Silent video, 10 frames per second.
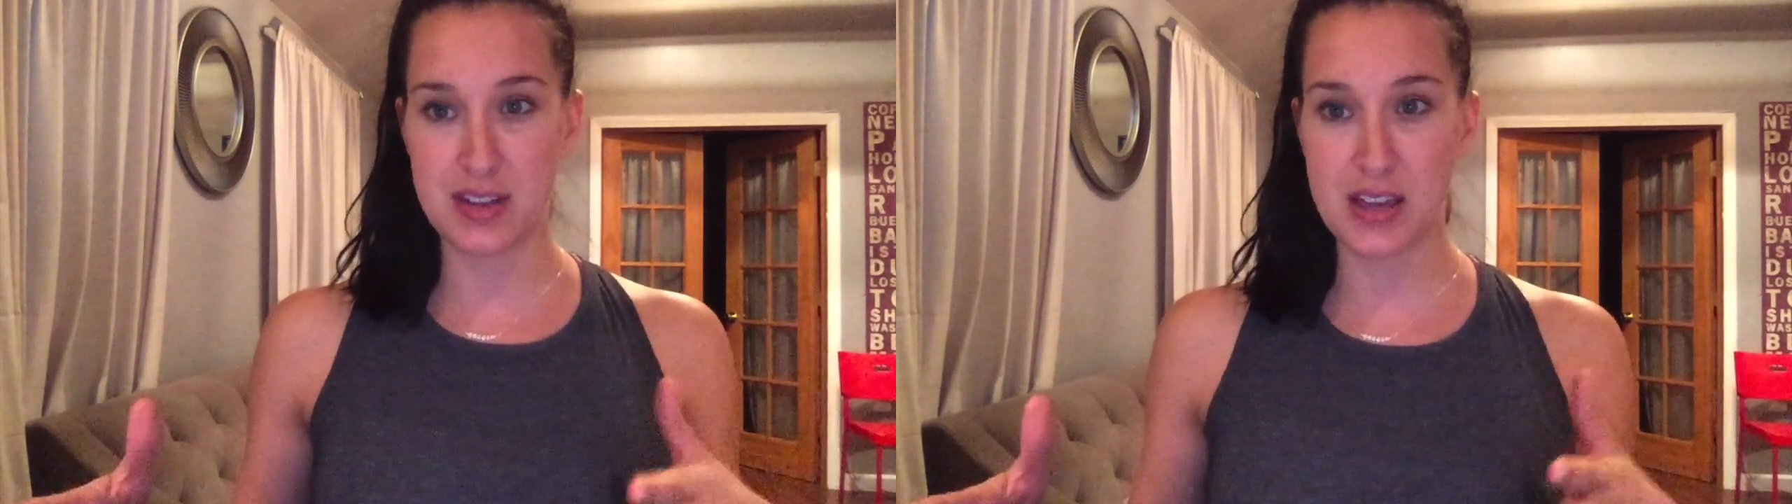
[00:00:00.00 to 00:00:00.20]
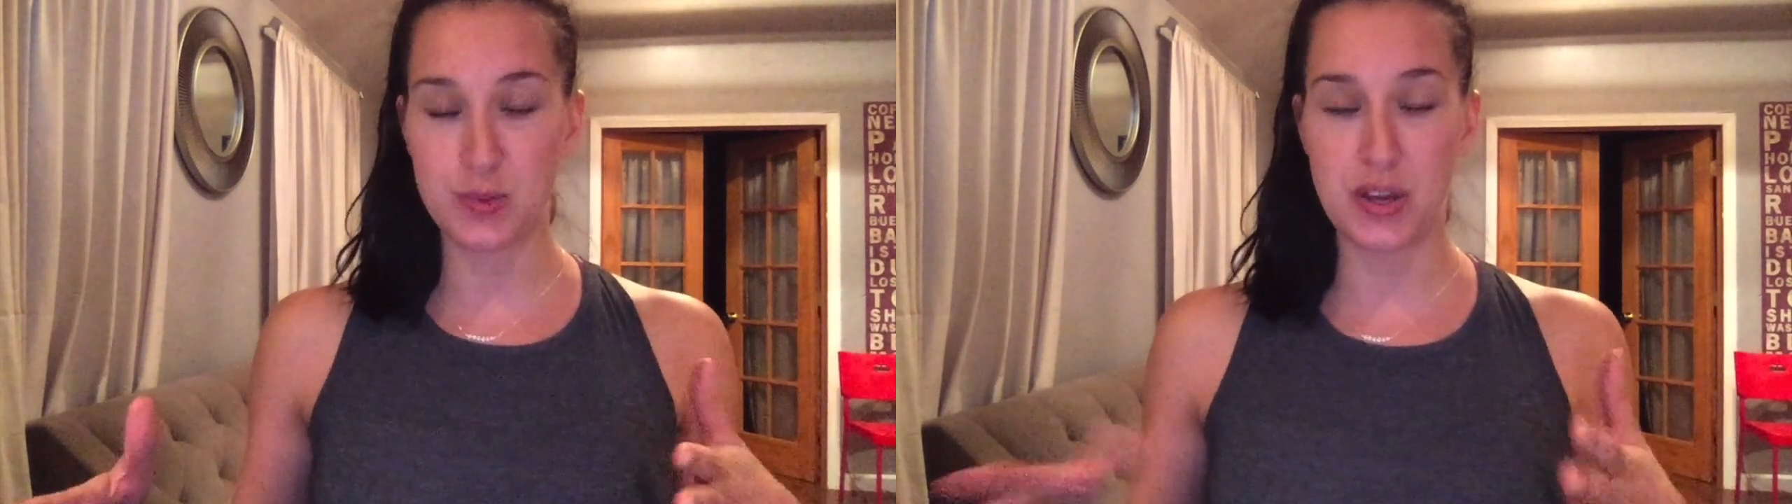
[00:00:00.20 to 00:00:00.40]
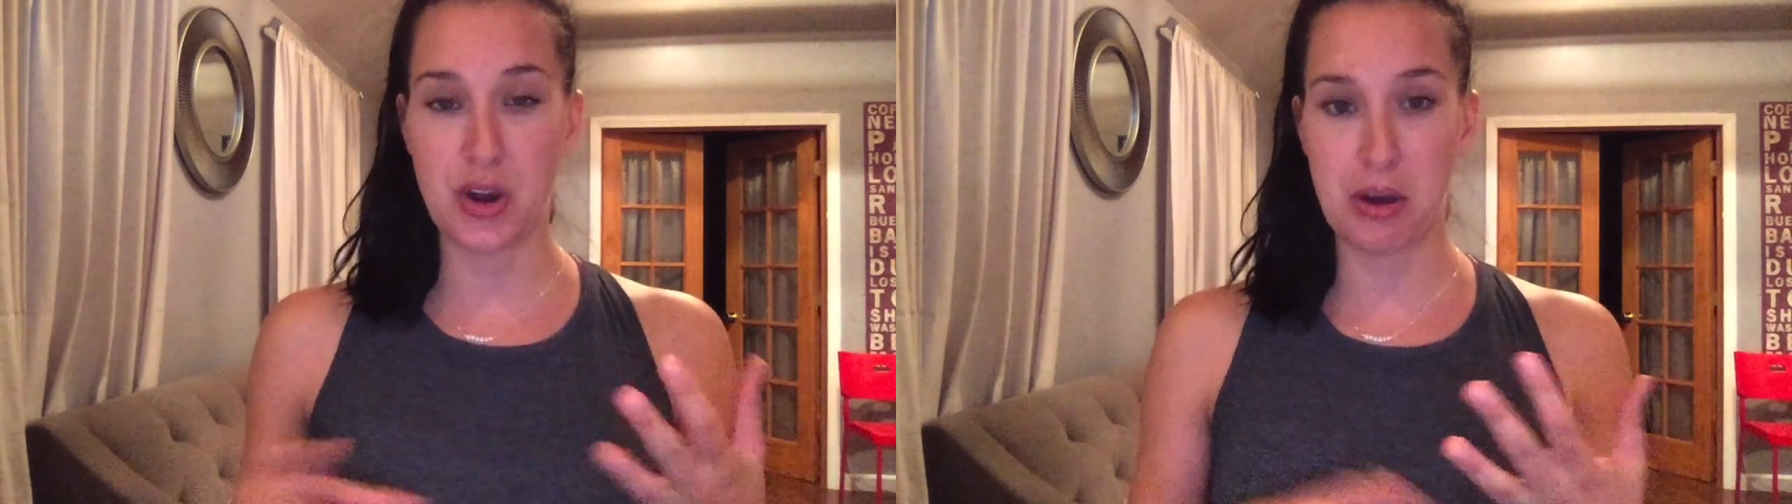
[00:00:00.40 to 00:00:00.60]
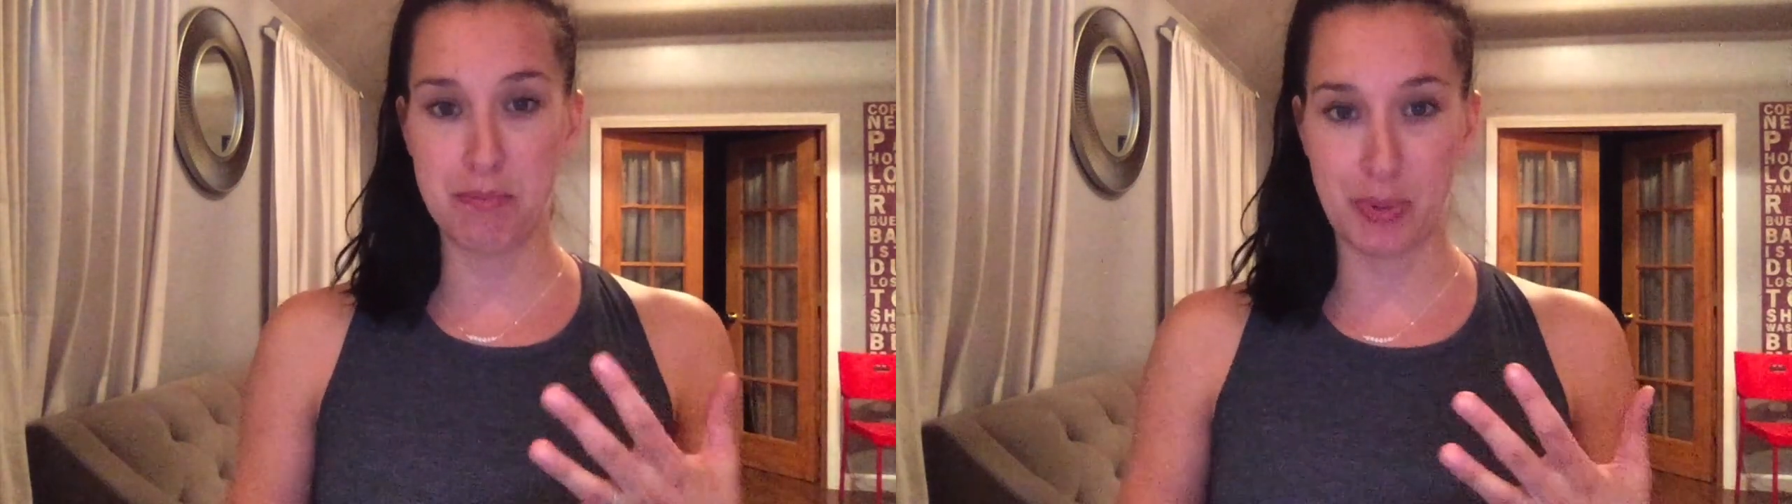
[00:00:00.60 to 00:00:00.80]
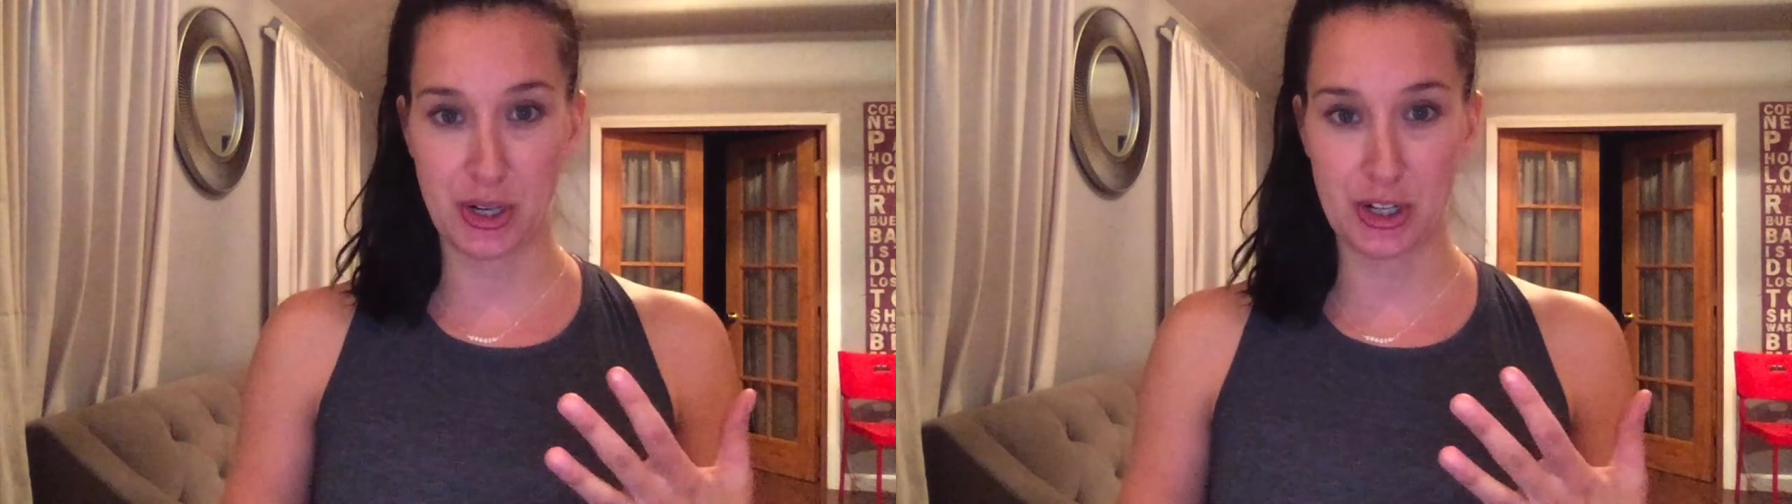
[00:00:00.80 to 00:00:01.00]
next week on
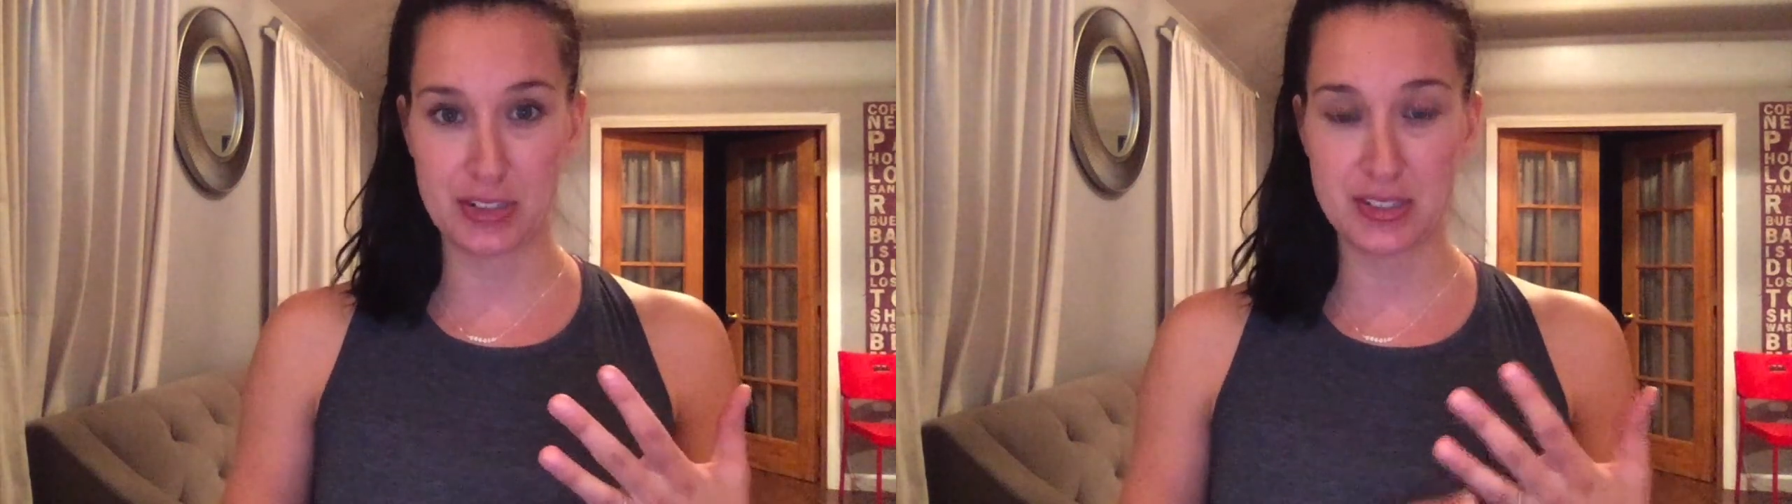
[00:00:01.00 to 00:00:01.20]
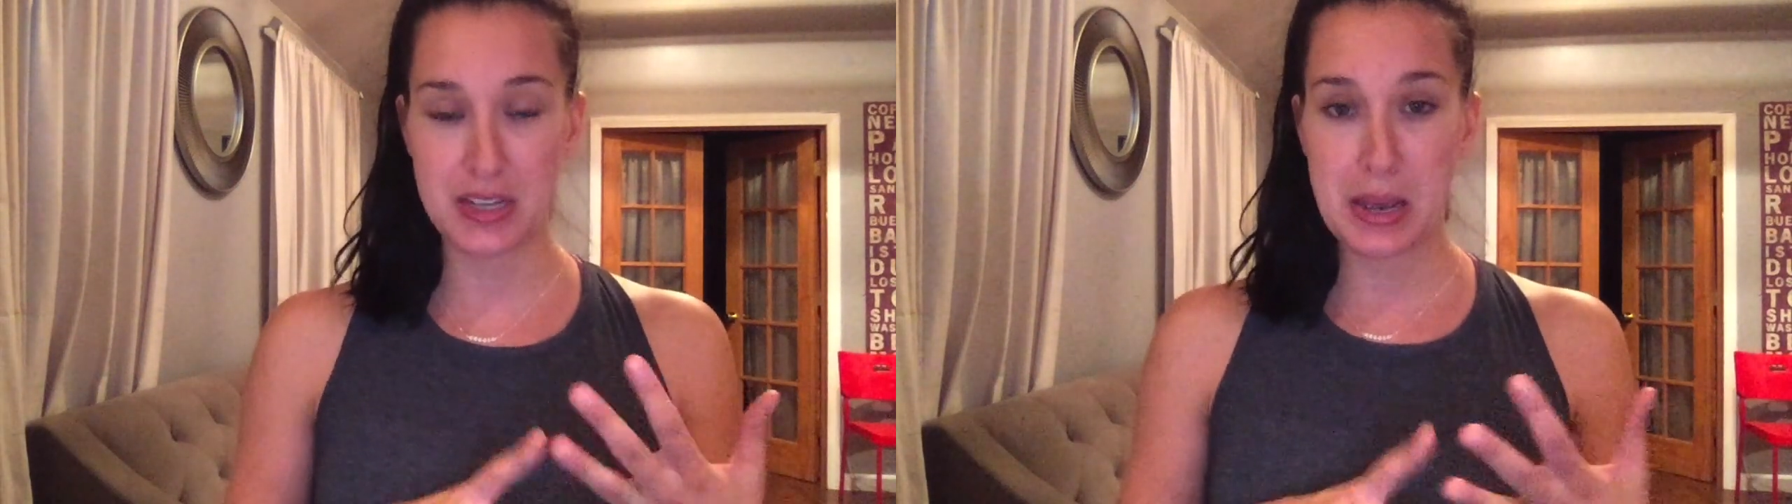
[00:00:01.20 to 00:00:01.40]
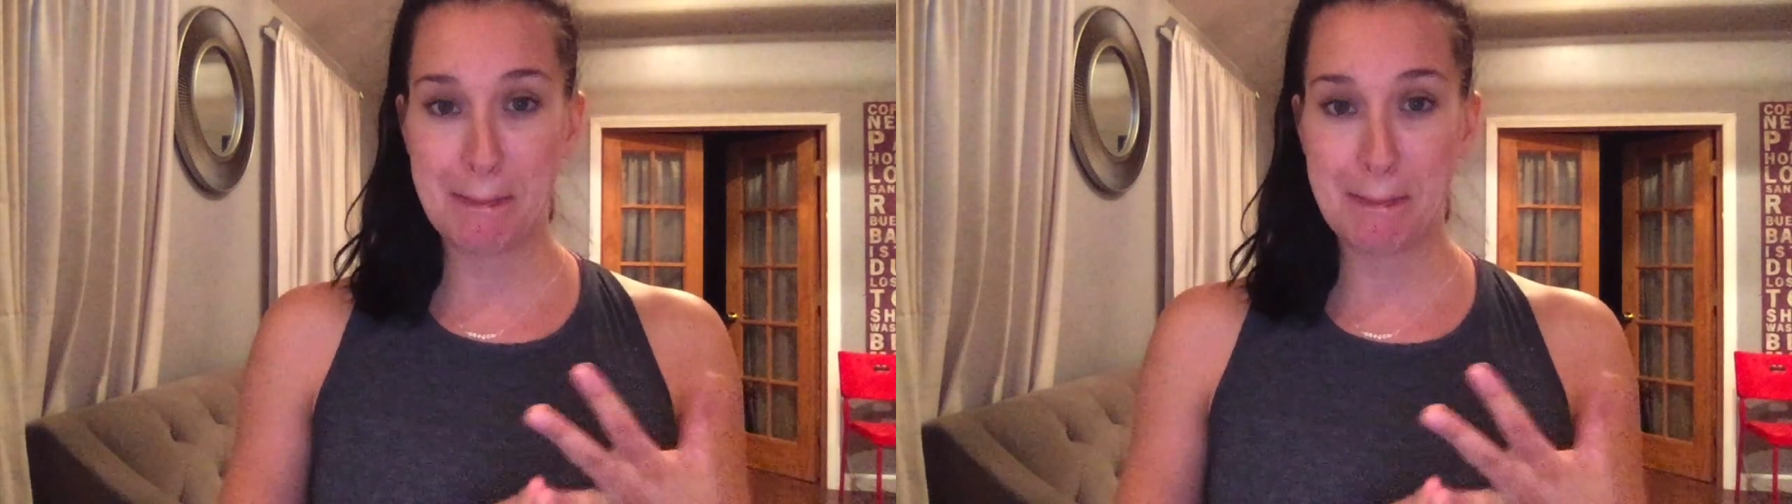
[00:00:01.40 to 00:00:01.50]
burns,